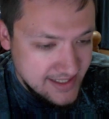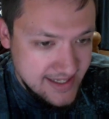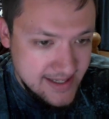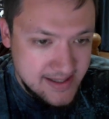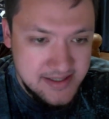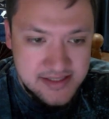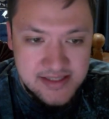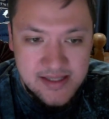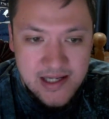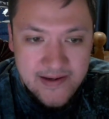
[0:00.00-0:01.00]

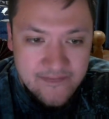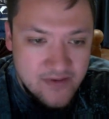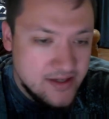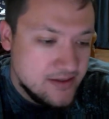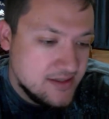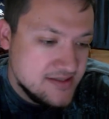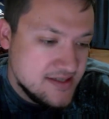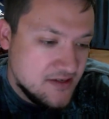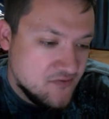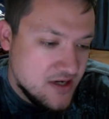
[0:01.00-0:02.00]
has figured
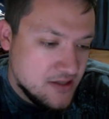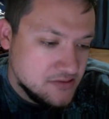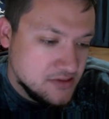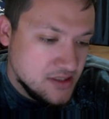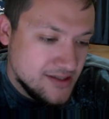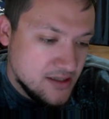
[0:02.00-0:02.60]
itself out,